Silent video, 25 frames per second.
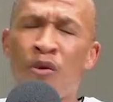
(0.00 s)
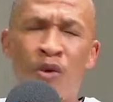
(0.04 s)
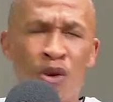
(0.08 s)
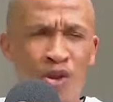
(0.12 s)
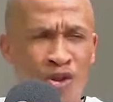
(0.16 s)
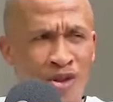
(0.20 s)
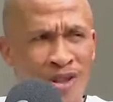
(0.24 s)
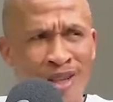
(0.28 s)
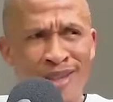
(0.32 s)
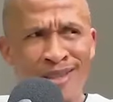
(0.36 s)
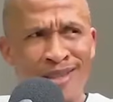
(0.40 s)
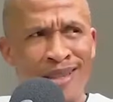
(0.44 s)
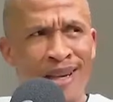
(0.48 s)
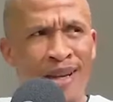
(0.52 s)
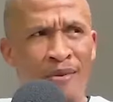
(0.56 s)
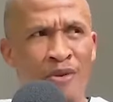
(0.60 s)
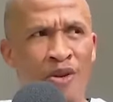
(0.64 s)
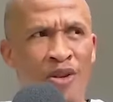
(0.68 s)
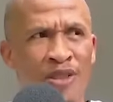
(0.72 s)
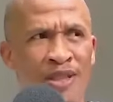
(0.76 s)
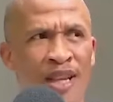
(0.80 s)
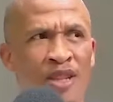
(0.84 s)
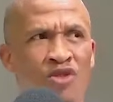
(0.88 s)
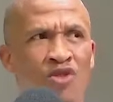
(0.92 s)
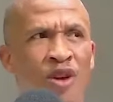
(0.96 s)
you just said
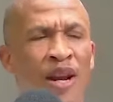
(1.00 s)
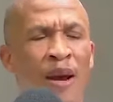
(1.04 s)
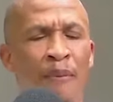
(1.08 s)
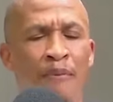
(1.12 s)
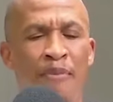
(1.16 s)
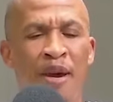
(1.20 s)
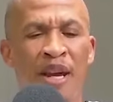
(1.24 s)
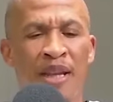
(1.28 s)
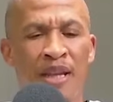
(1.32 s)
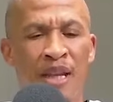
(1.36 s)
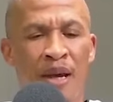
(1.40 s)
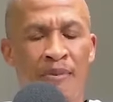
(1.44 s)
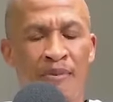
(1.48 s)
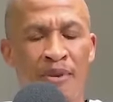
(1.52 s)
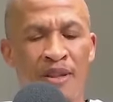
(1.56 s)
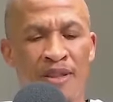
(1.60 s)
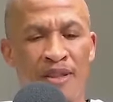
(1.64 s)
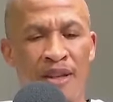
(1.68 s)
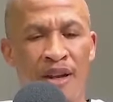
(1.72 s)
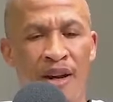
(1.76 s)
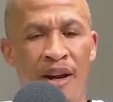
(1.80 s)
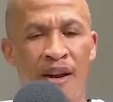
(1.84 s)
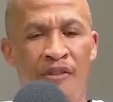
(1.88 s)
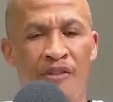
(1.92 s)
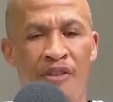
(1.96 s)
because that's what I picked up in
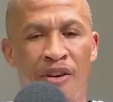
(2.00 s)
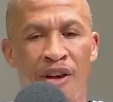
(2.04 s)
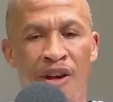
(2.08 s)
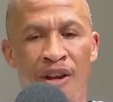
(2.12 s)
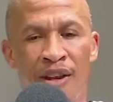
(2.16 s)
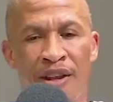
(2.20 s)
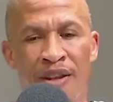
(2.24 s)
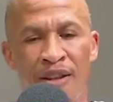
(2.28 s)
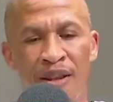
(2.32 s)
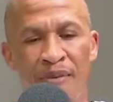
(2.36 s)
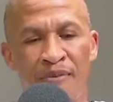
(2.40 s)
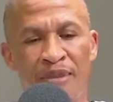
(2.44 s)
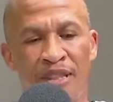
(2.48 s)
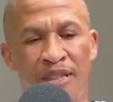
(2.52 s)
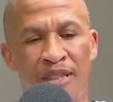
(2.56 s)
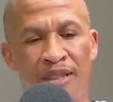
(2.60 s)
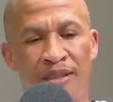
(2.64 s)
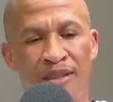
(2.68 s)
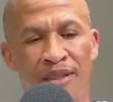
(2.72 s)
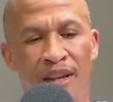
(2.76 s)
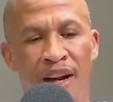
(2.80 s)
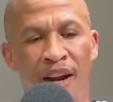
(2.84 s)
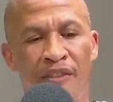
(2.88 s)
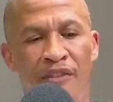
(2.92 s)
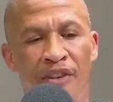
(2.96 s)
South Africa that the mm.
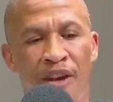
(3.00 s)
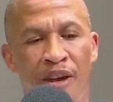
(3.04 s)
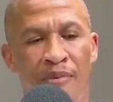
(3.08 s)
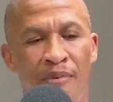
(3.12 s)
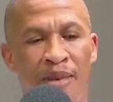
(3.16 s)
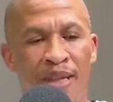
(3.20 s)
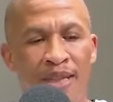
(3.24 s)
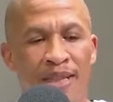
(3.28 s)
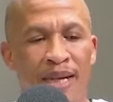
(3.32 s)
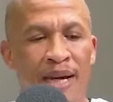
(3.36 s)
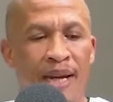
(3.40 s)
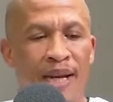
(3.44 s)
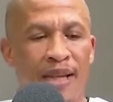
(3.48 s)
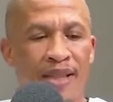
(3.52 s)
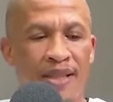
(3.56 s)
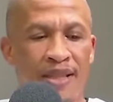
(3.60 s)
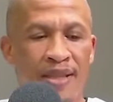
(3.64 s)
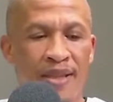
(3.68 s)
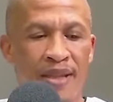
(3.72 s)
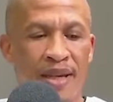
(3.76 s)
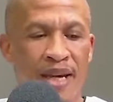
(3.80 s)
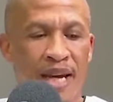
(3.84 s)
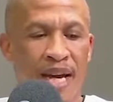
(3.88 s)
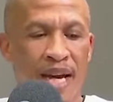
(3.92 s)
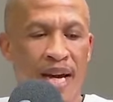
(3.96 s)
South African mentality.
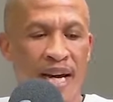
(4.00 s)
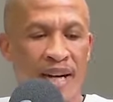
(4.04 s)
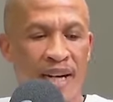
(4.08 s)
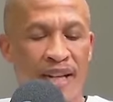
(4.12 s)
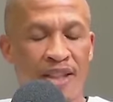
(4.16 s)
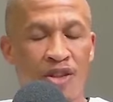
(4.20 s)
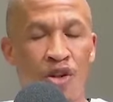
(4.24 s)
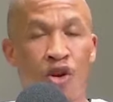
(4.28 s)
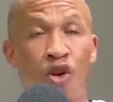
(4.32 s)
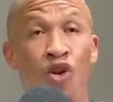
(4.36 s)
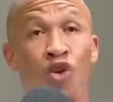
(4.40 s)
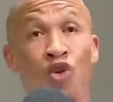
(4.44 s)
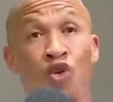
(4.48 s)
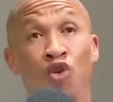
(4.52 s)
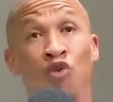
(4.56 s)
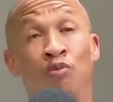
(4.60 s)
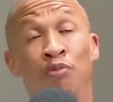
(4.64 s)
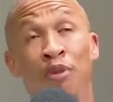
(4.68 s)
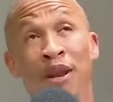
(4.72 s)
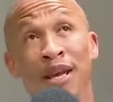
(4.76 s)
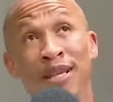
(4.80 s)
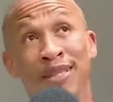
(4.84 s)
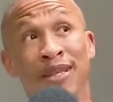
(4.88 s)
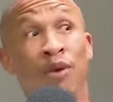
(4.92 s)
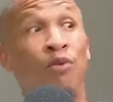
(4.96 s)
There's a lot of good
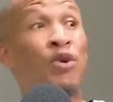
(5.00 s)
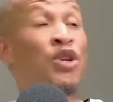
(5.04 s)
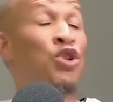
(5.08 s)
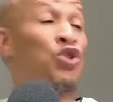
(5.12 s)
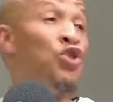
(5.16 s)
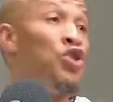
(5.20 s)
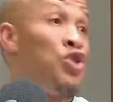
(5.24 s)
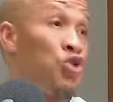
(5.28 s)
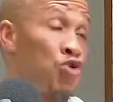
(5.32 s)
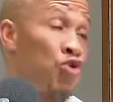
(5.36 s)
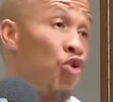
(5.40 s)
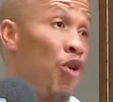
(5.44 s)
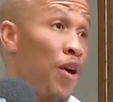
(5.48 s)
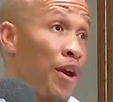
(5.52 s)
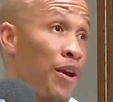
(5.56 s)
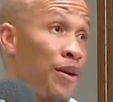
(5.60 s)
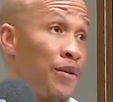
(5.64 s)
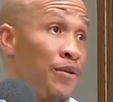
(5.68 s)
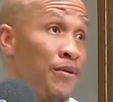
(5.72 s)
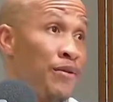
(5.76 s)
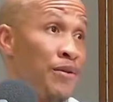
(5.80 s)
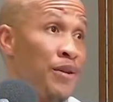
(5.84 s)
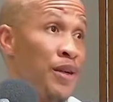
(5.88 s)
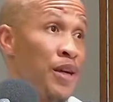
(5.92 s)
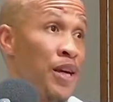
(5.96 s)
players that we destroy.
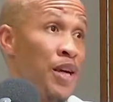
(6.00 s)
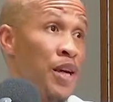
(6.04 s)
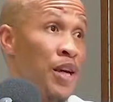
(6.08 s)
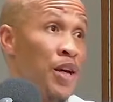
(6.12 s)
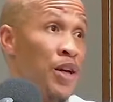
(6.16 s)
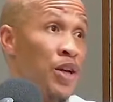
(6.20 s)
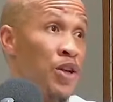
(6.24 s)
Yeah.